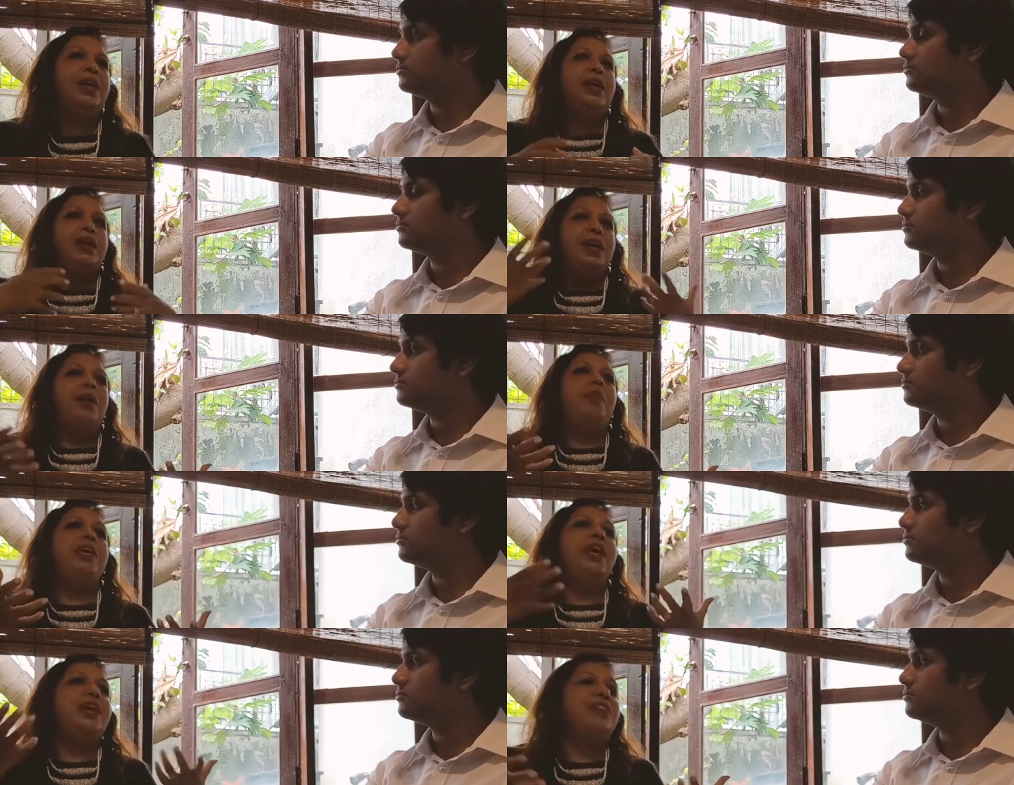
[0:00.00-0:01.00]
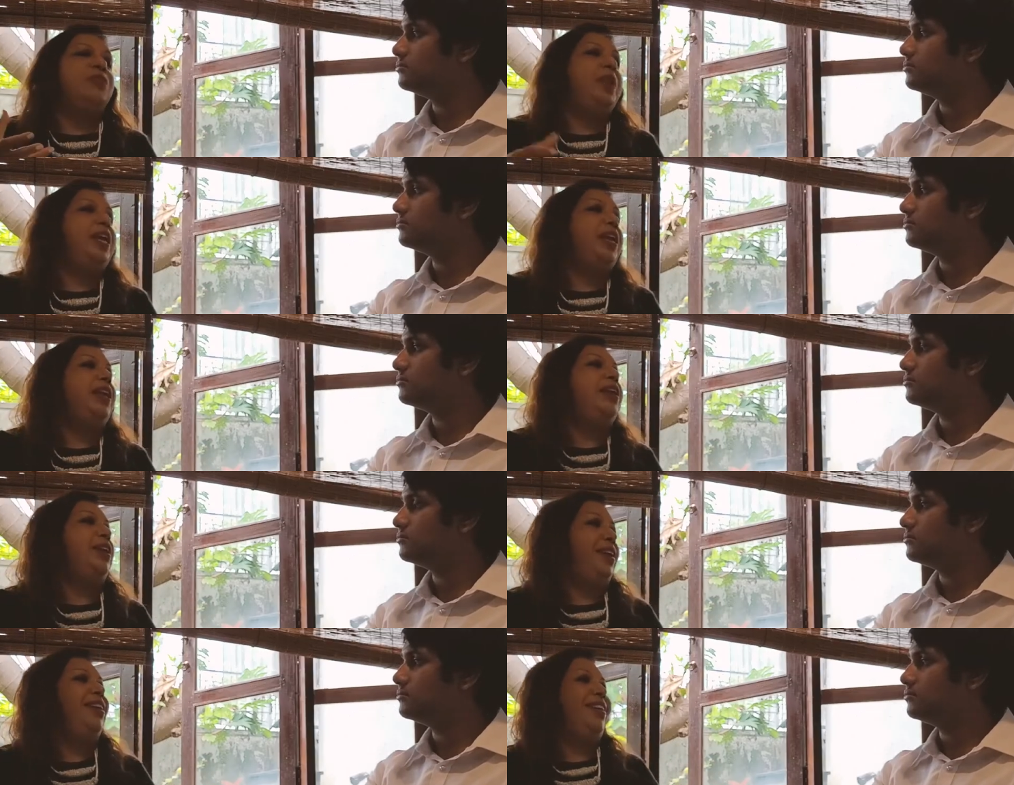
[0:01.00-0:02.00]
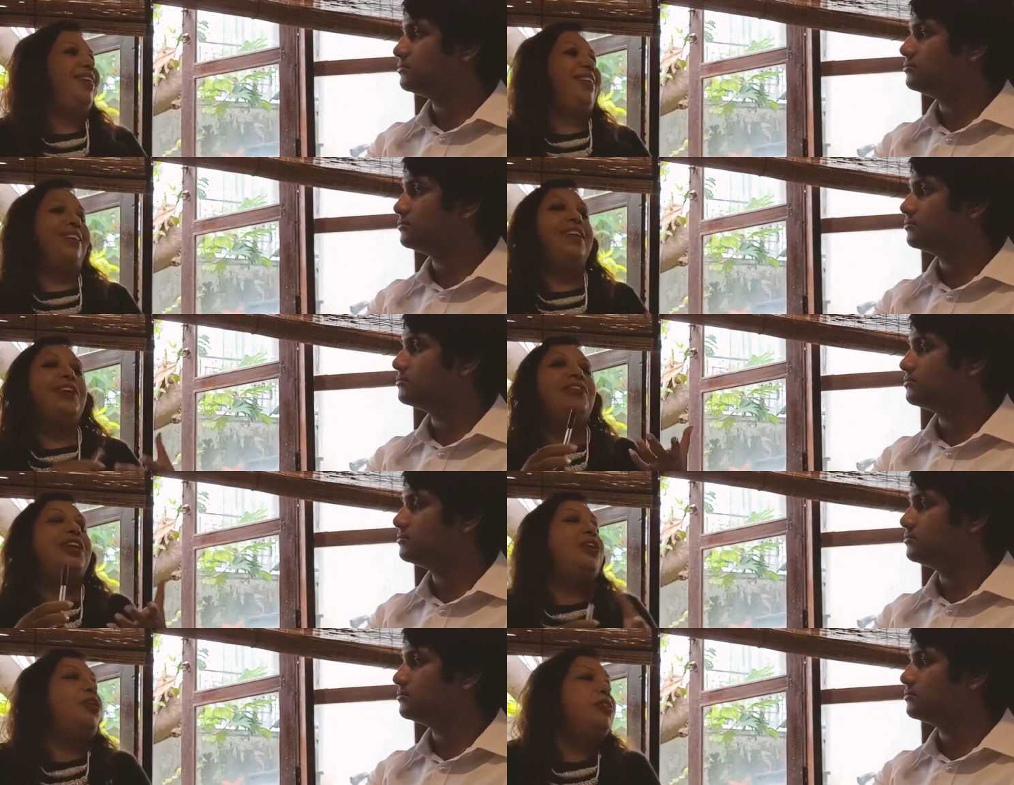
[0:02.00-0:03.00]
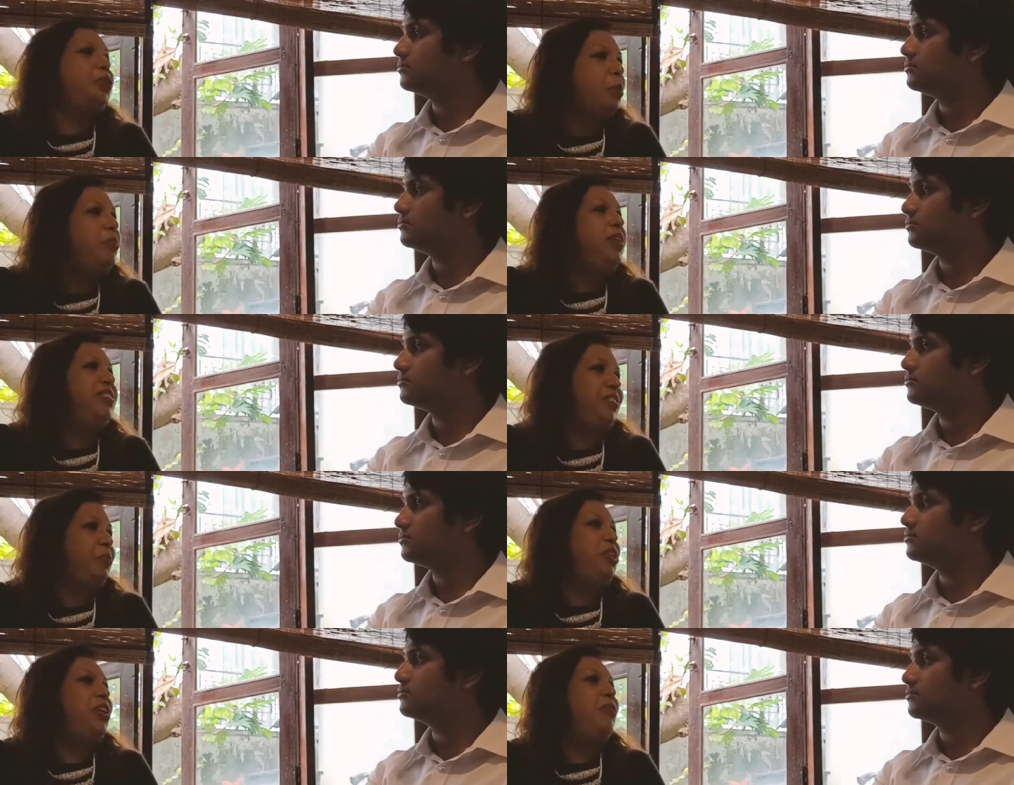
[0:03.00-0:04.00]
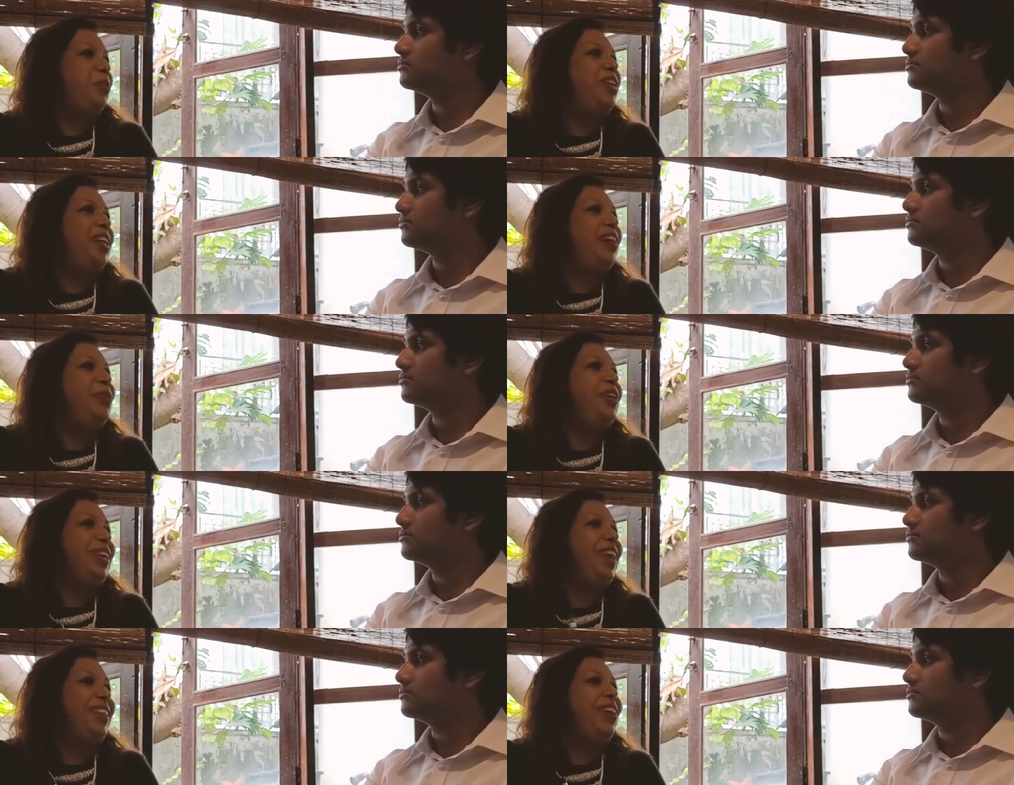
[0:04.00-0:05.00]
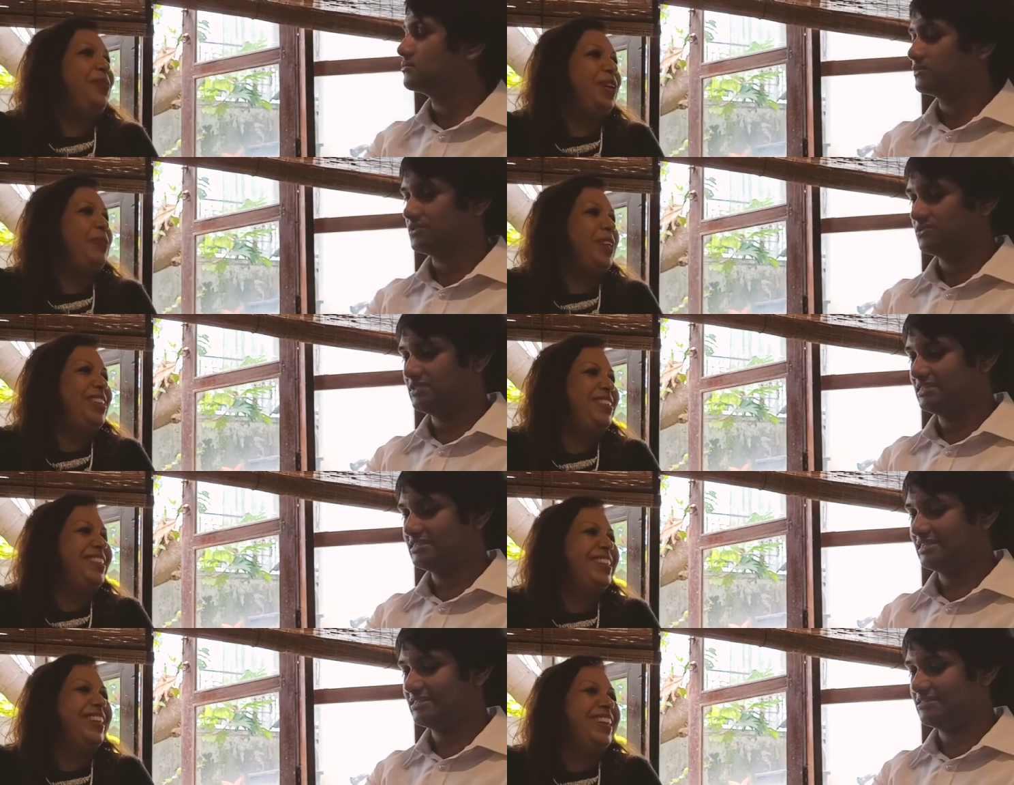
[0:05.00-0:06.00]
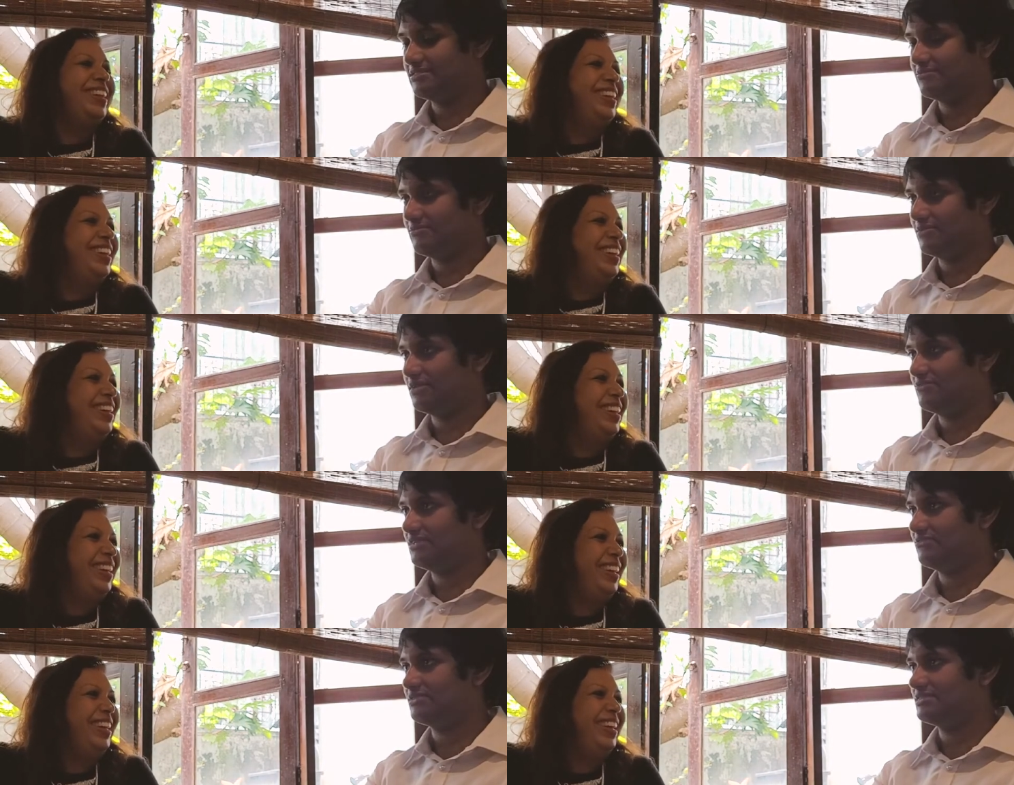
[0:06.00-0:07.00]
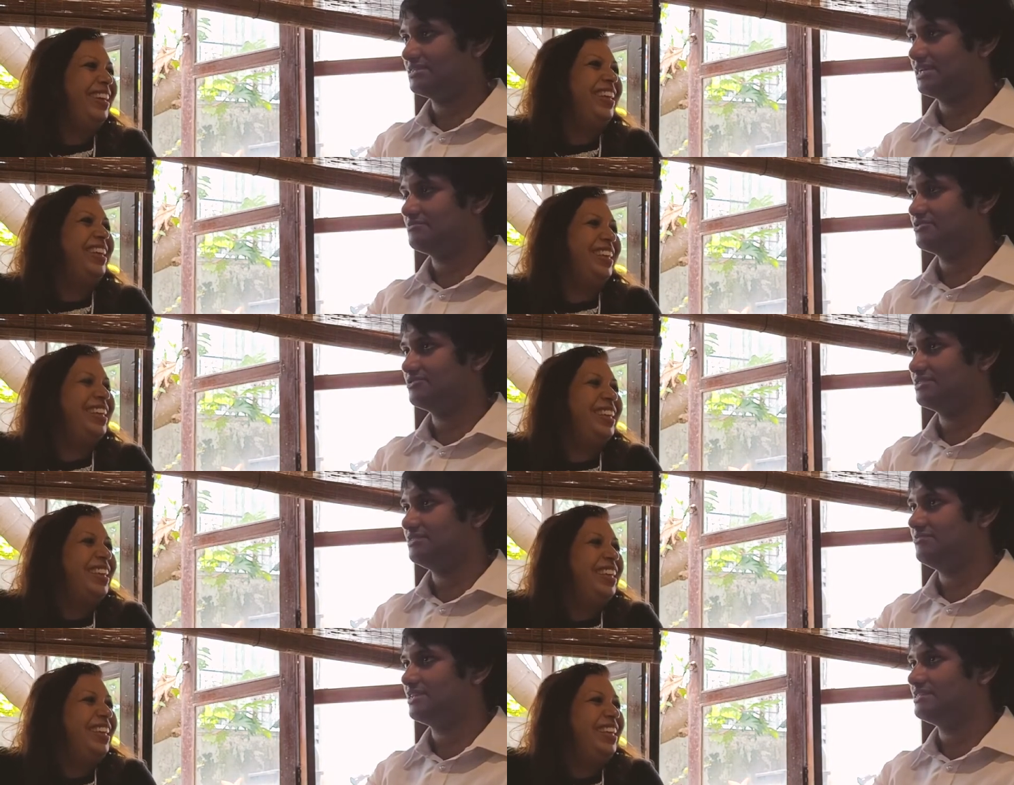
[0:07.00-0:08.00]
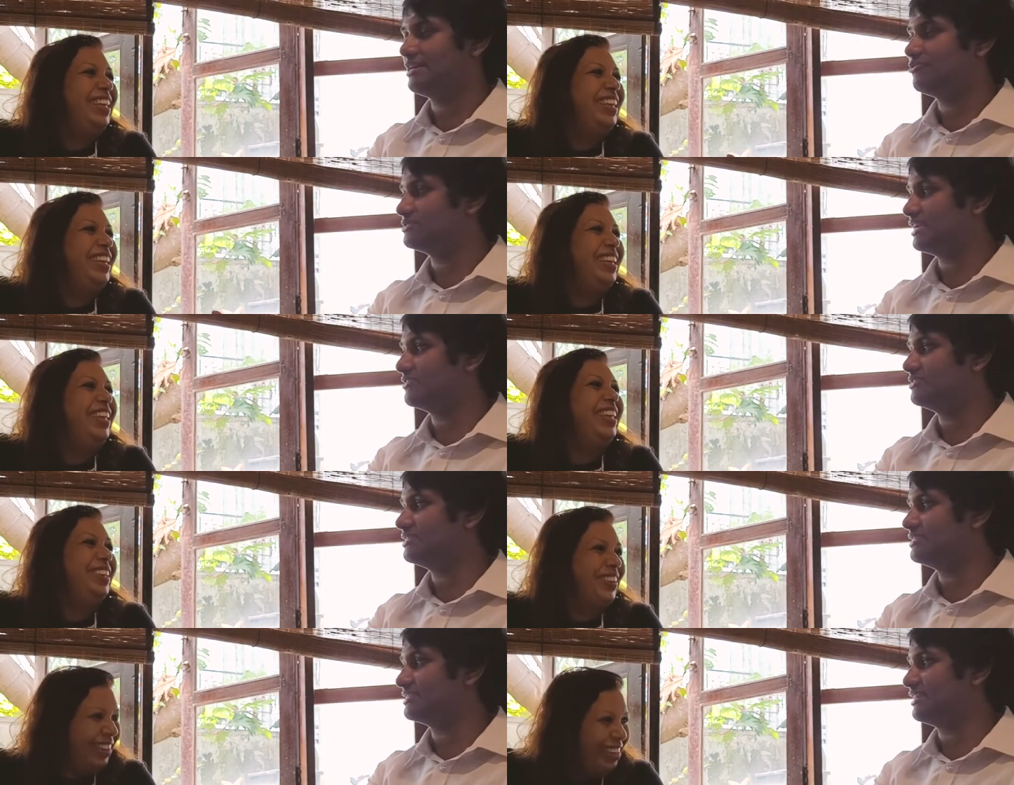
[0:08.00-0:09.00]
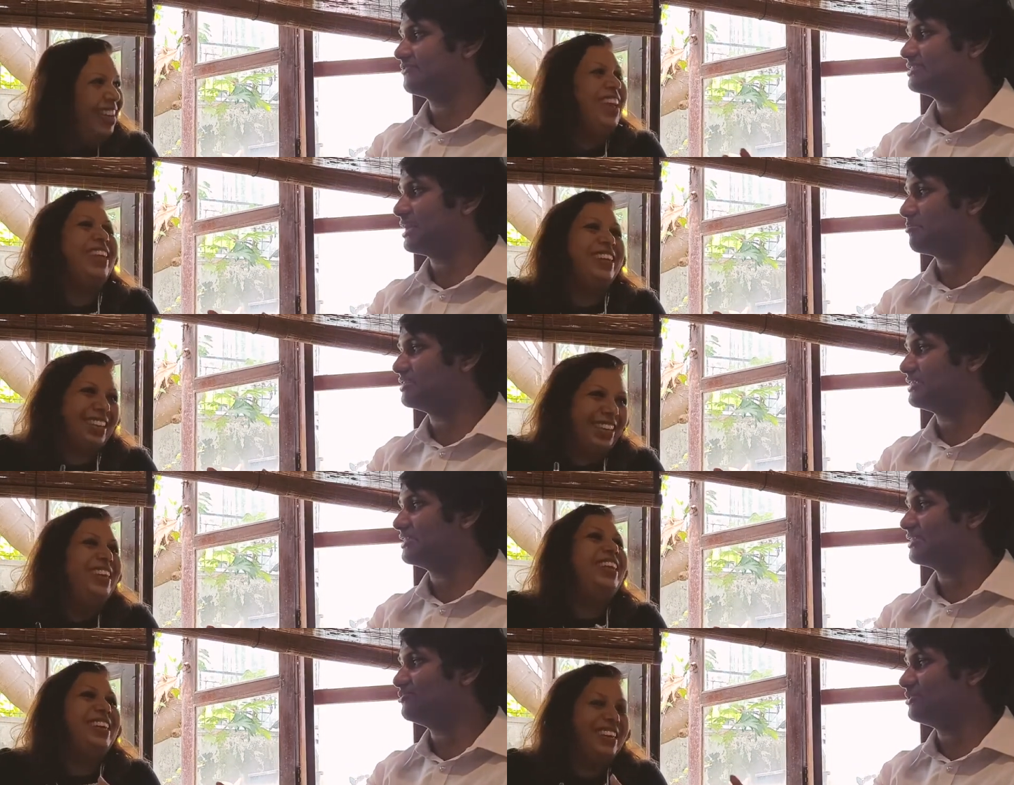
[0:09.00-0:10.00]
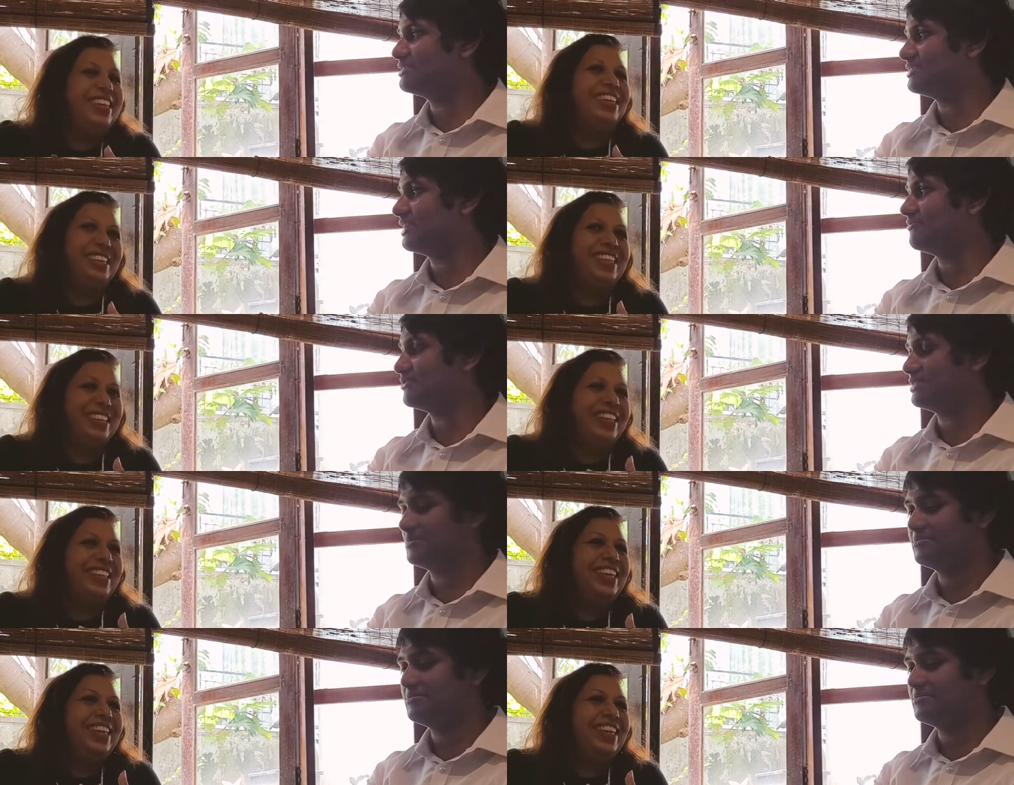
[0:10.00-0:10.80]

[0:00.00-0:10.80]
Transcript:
Speaker 1: coming and explaining, uh, giving a job description of what they are doing at their
Speaker 2: workplace. So like one of their first times to see what the outside world is like, like, what's happening, yeah, who is yeah. there for them.